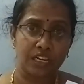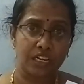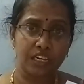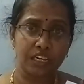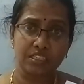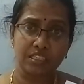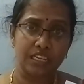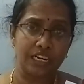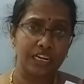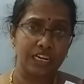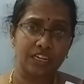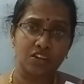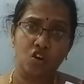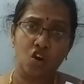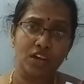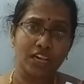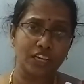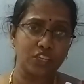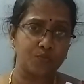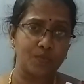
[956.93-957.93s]
Yes, they did
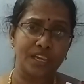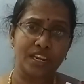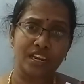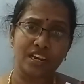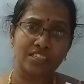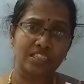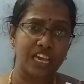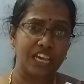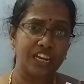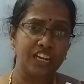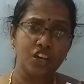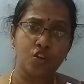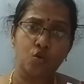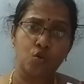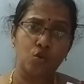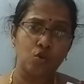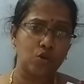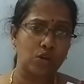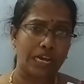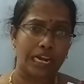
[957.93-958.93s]
not experience any
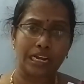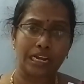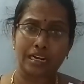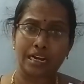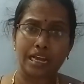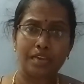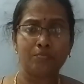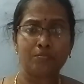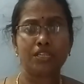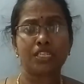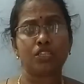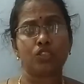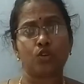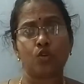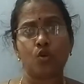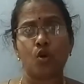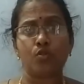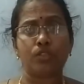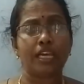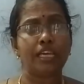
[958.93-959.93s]
cool climate
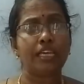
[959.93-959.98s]
throughout